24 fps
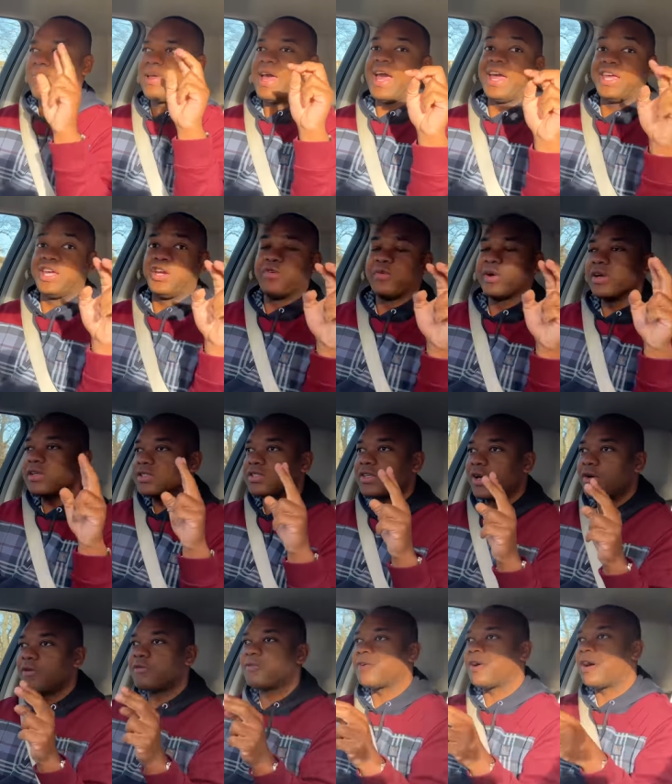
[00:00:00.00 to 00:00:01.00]
accurate,
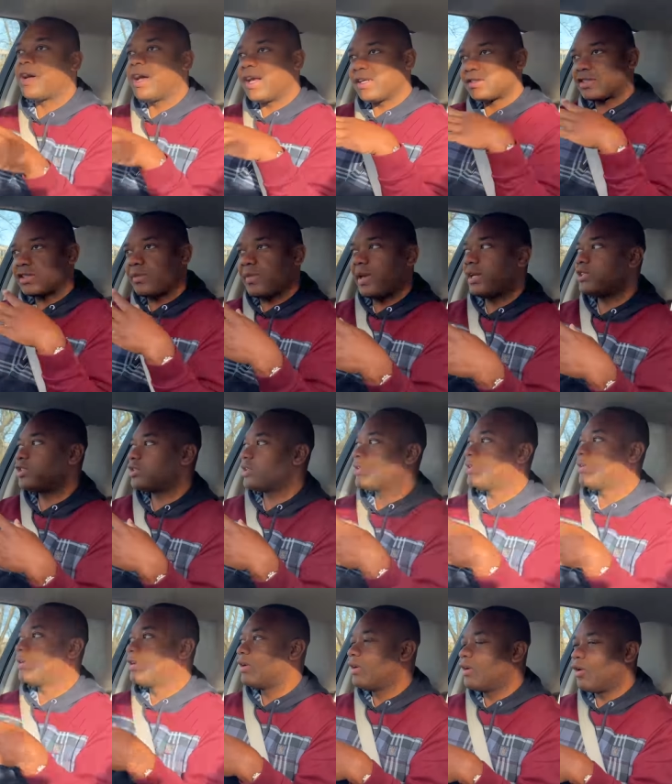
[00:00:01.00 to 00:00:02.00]
so far,
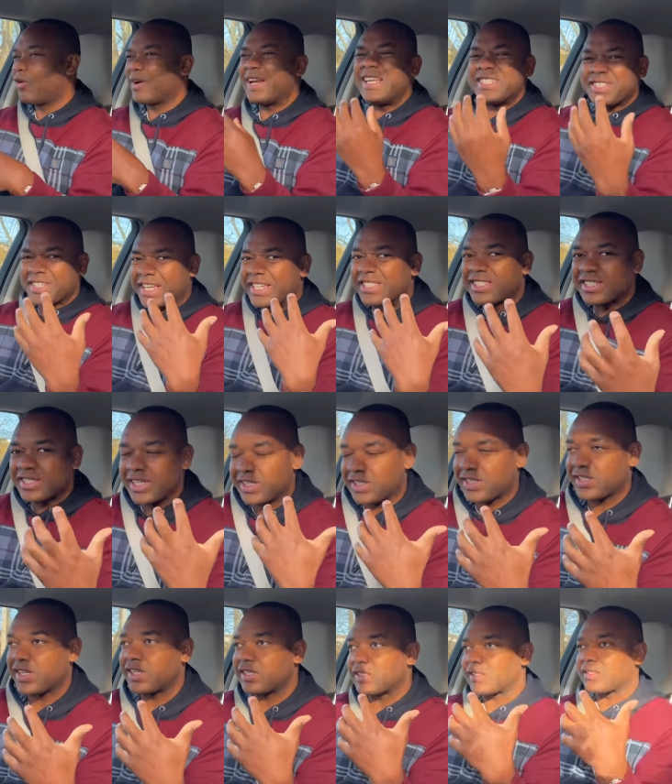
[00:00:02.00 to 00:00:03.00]
estimation, or at least
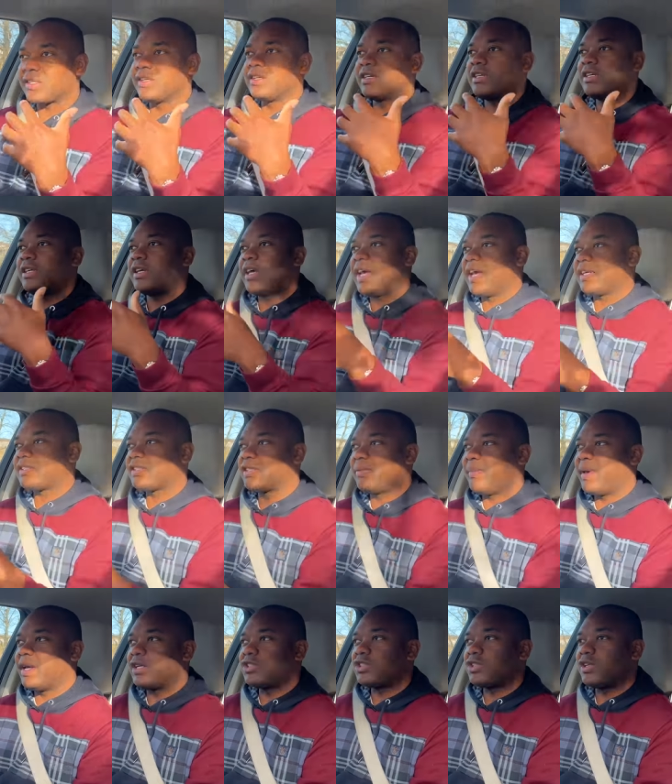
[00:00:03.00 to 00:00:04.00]
consistent
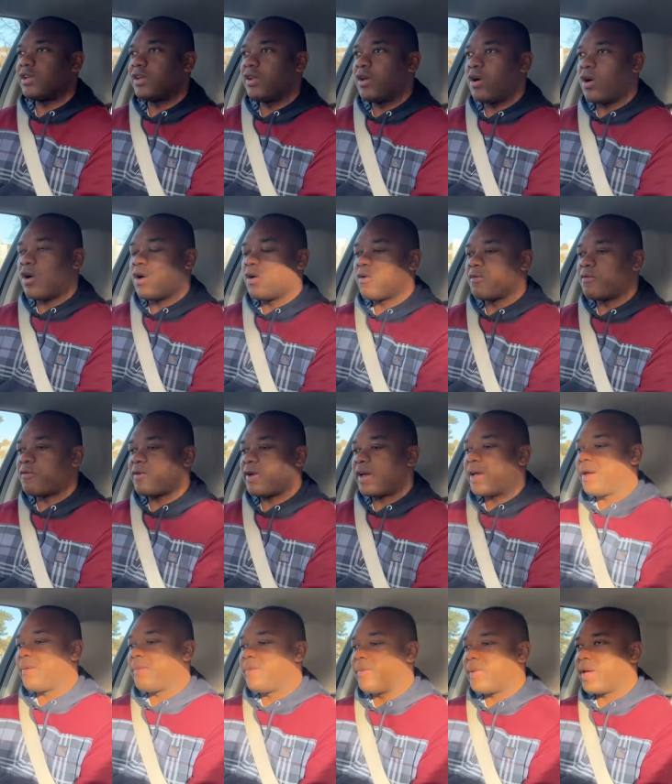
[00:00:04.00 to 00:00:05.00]
estimation of
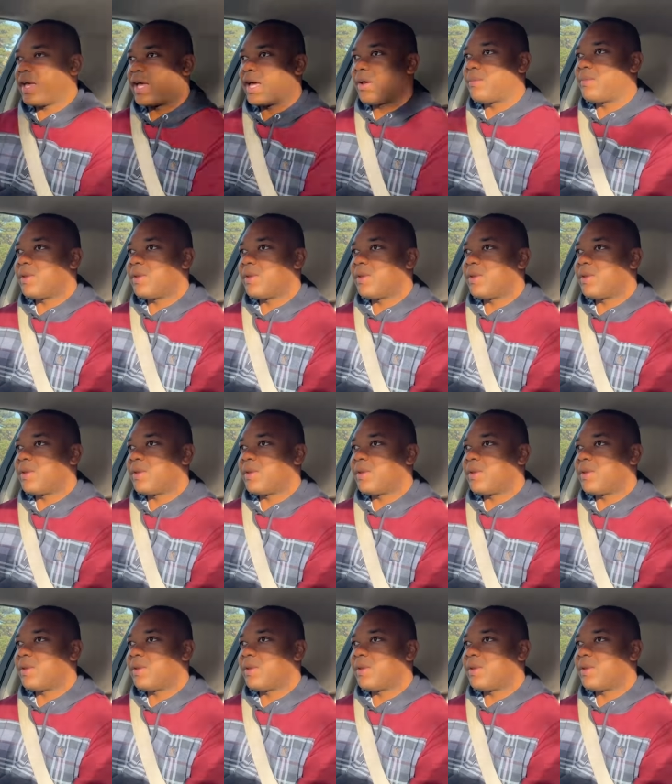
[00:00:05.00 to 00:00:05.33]
um, how